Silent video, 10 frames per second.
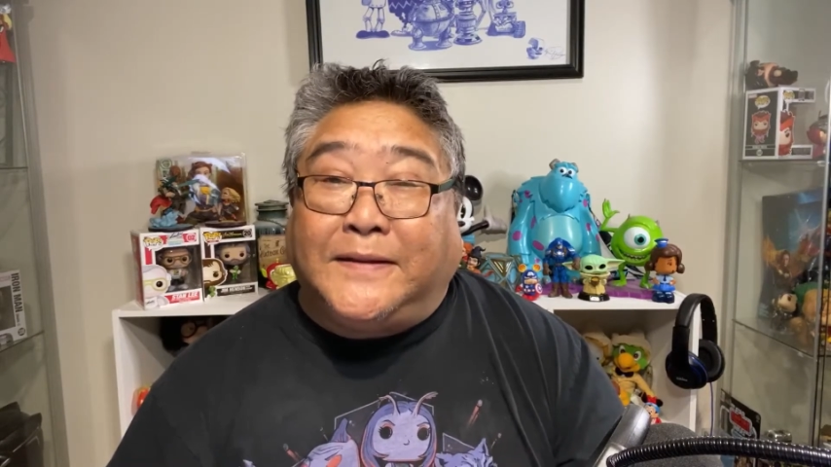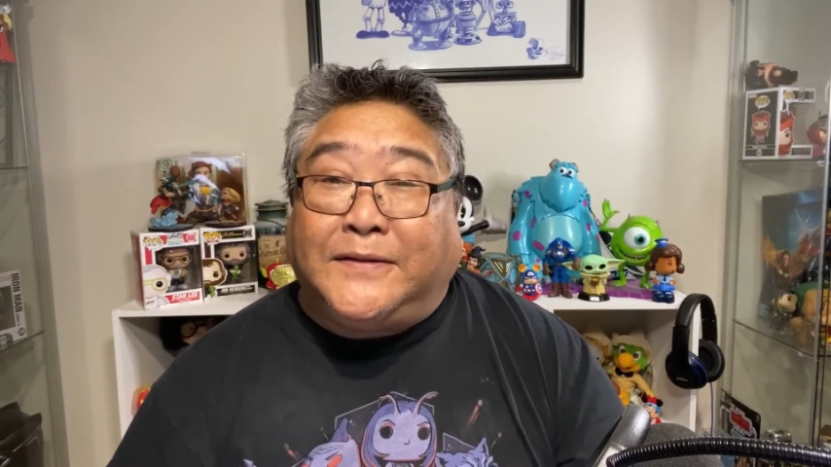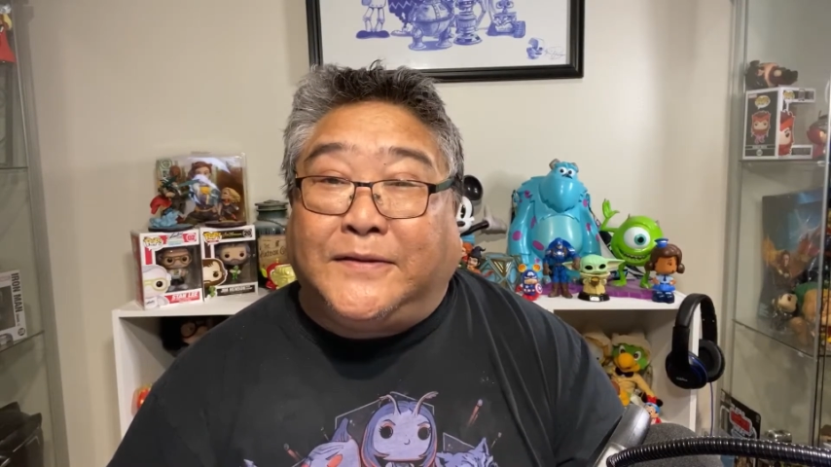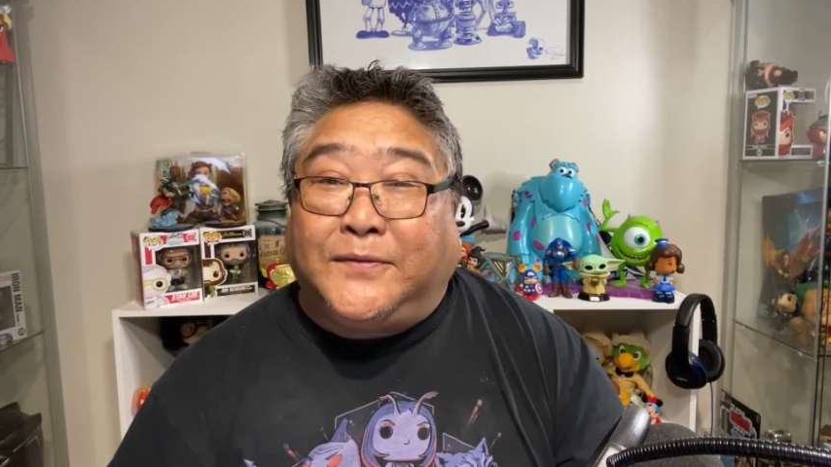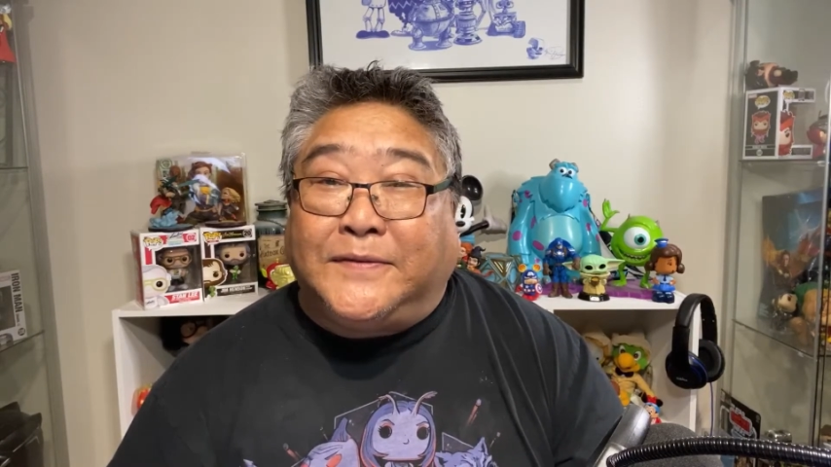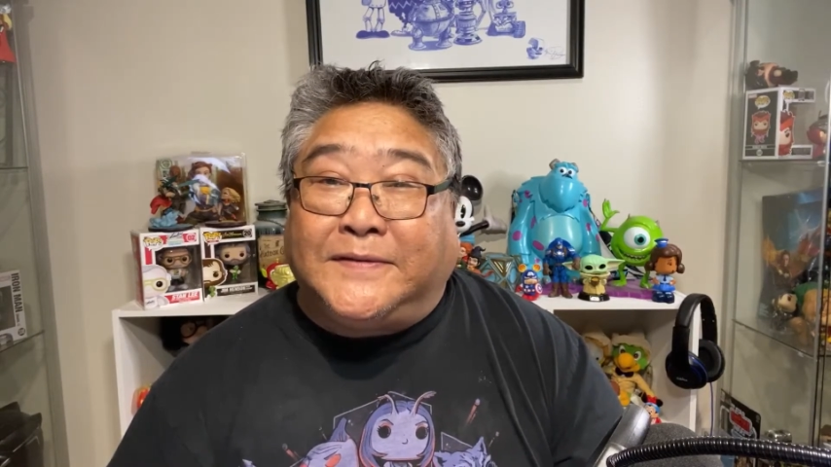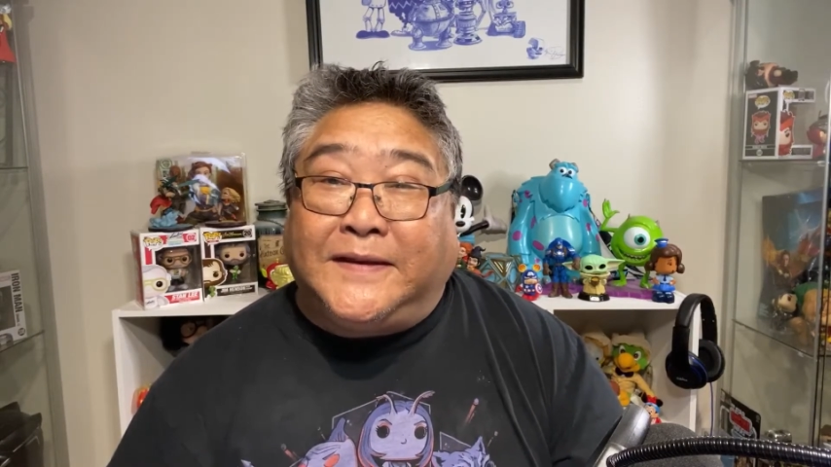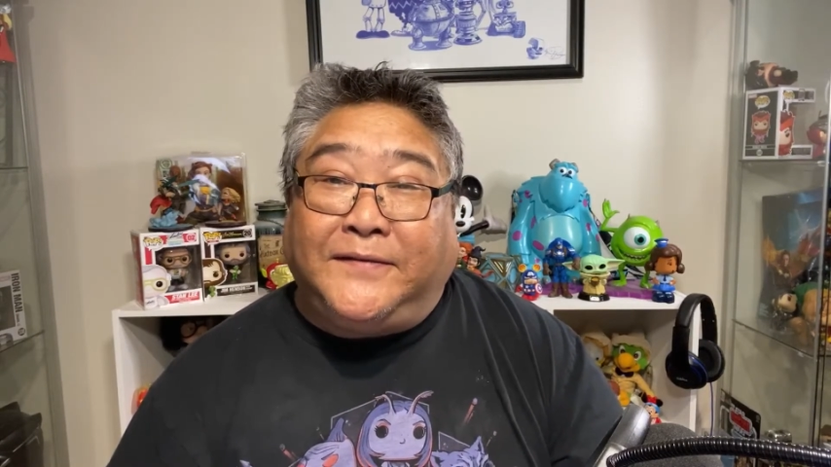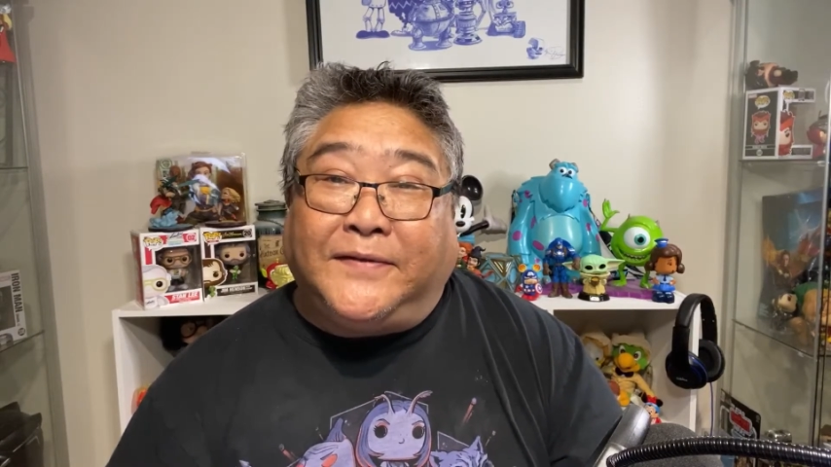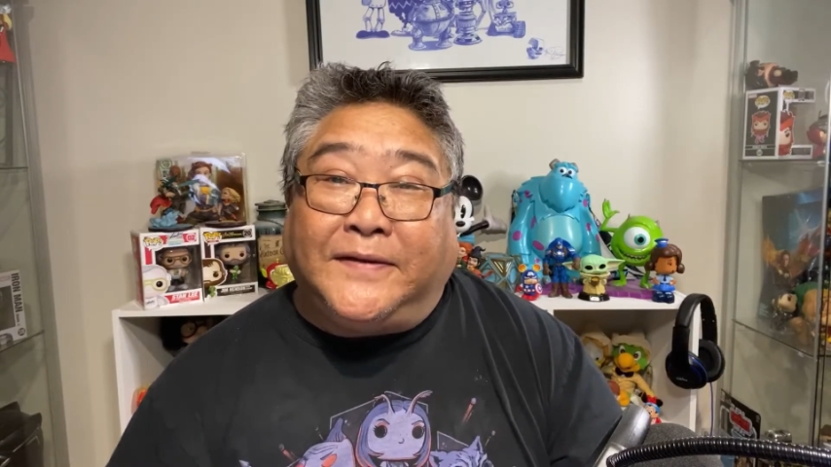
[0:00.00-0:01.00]
that she was
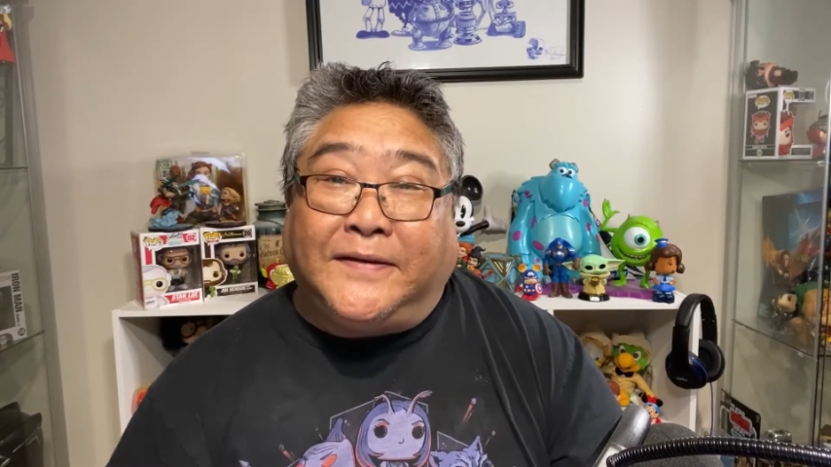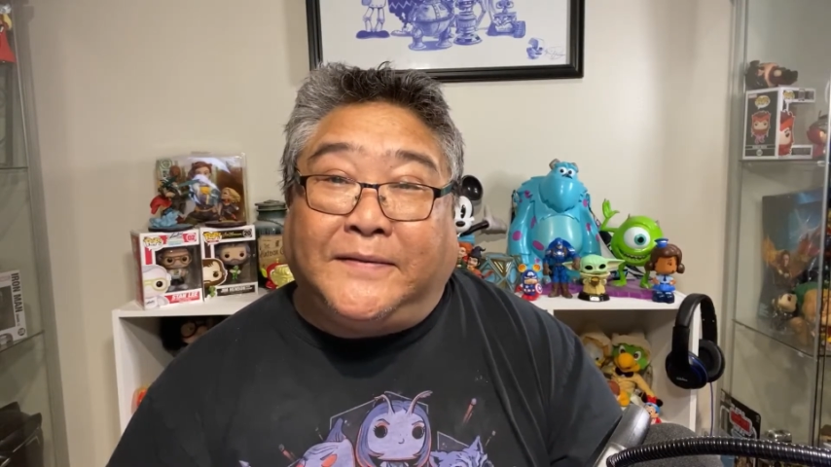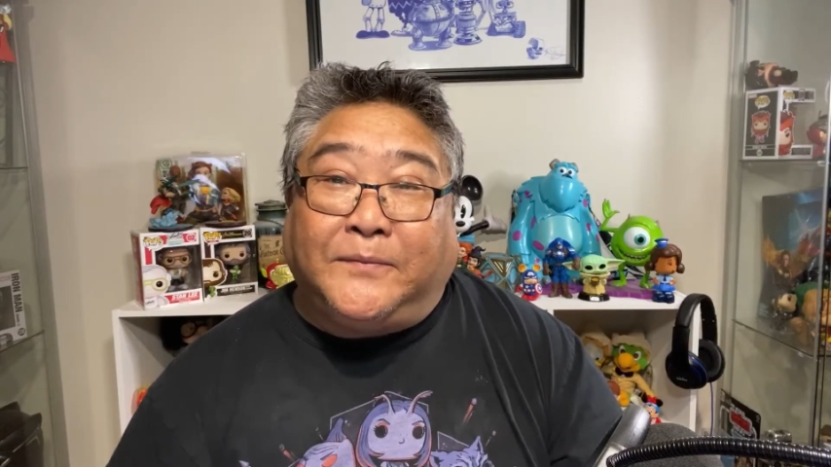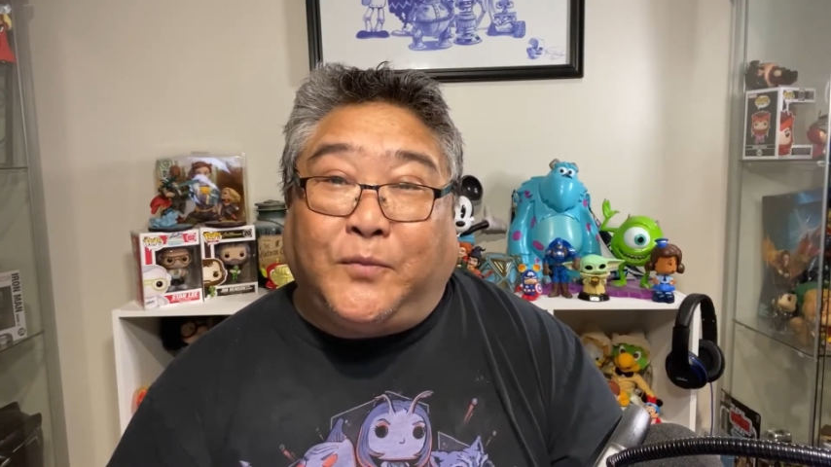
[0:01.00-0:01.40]
even